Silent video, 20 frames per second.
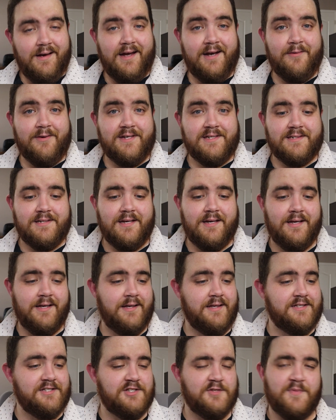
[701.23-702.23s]
Anyways,
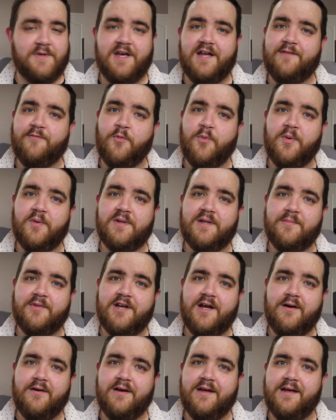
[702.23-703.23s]
this has just been kind of a
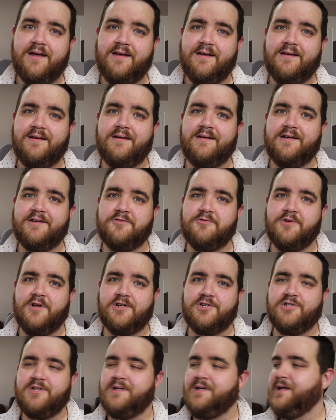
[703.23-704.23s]
preliminary uh,
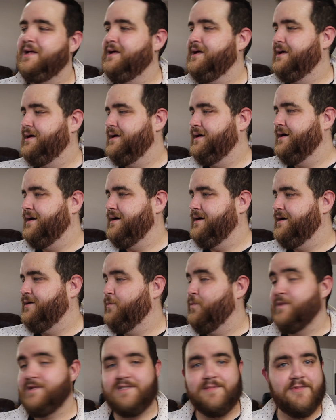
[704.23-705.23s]
introduction.
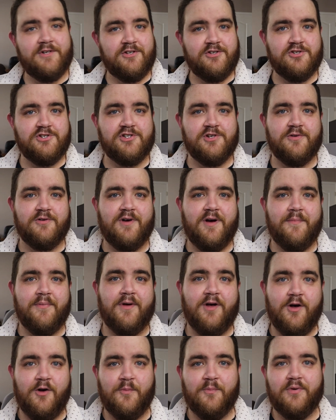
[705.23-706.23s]
Uh, once the miniatures show up,
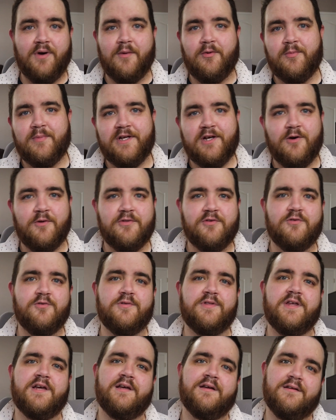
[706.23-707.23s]
I'll probably go
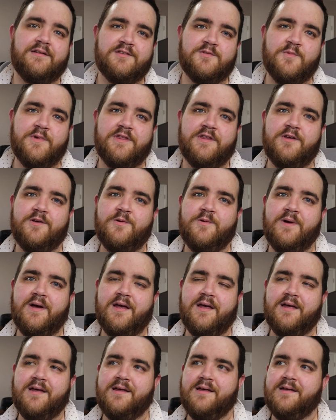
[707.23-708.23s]
through things with you
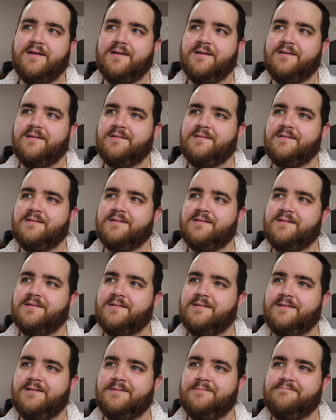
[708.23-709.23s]
and
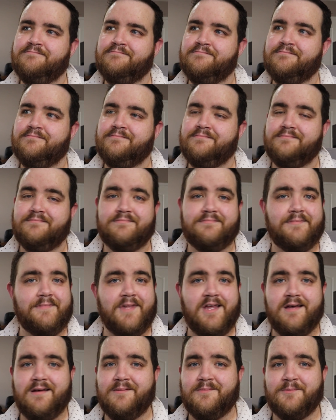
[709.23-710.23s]

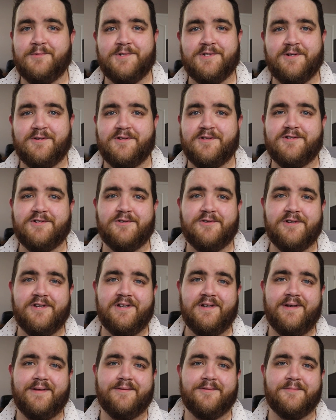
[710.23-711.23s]
yeah, we'll start this
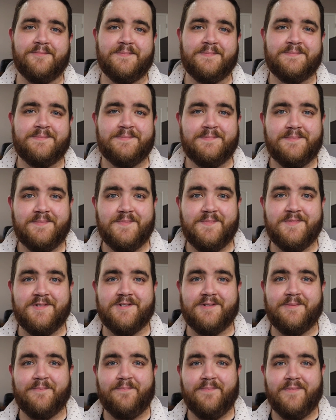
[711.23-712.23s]
journey together.
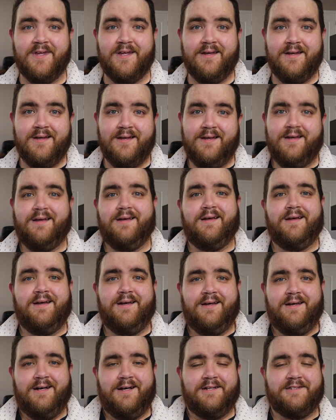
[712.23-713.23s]
So.
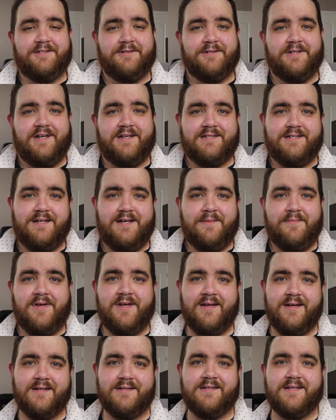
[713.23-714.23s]
Until next time,
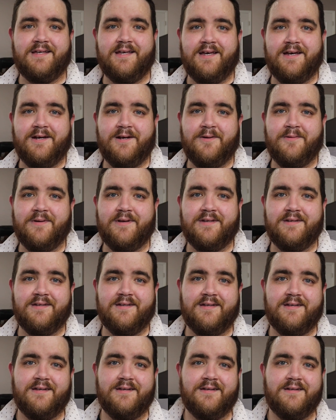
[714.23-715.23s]
take care,
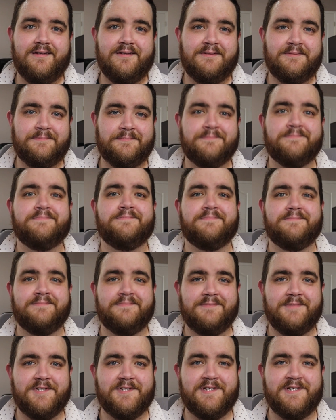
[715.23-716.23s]
and uh,
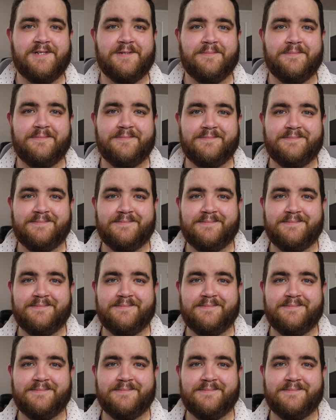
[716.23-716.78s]
I'll see you.